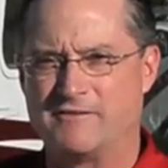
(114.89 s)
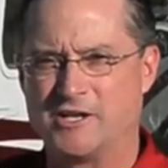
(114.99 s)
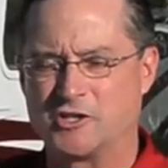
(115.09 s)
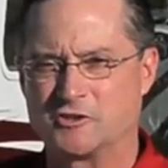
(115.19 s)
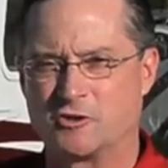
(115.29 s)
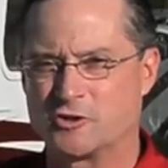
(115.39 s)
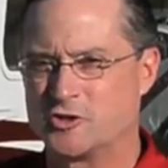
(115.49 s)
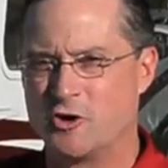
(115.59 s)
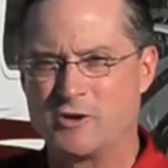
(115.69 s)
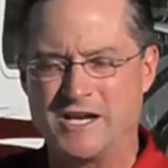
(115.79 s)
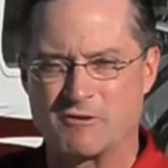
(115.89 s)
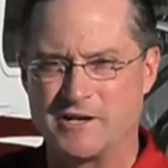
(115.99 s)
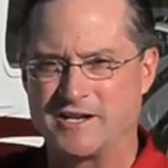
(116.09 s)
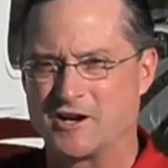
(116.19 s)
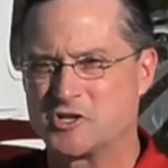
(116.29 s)
engine, so there's no gear
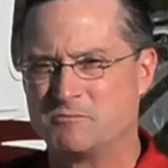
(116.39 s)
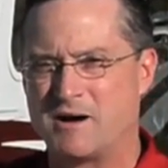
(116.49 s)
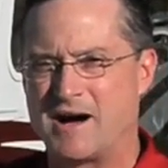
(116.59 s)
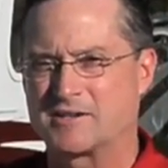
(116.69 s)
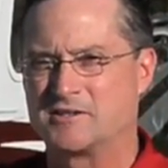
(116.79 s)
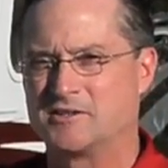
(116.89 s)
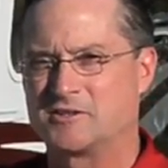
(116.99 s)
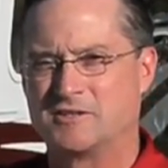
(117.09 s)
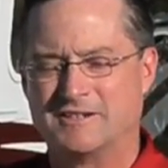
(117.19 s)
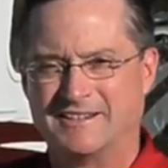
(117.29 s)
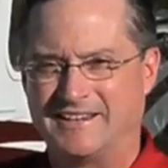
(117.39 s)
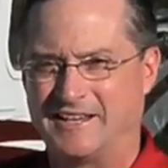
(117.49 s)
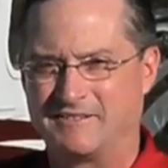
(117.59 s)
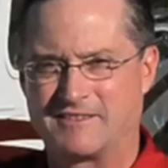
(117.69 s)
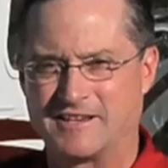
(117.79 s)
reduction boxes
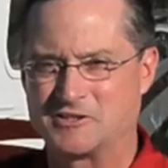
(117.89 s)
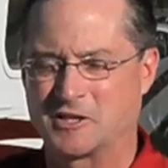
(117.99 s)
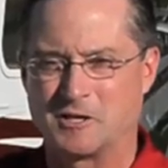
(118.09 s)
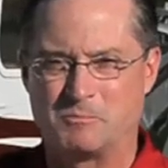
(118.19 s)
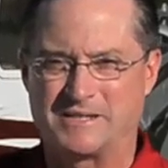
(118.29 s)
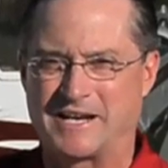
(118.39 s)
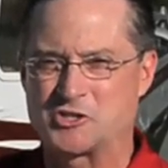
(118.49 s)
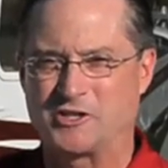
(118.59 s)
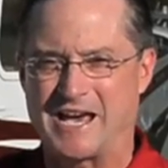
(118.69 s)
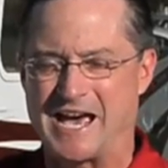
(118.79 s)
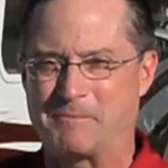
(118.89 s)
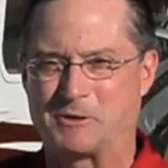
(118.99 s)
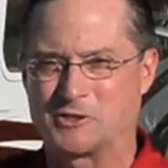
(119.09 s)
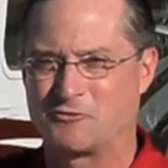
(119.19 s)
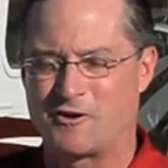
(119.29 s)
and things that could potentially
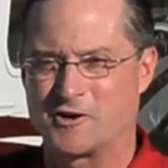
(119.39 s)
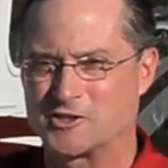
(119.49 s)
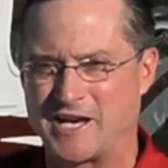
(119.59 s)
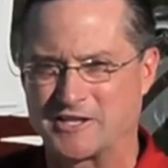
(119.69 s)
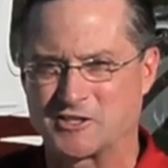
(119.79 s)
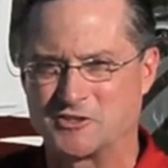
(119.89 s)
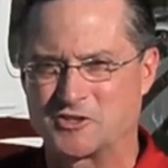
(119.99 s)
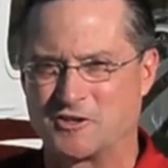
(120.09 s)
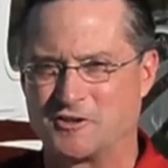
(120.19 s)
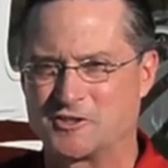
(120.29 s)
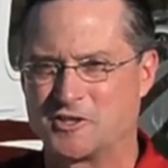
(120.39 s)
happen as far as that's concerned.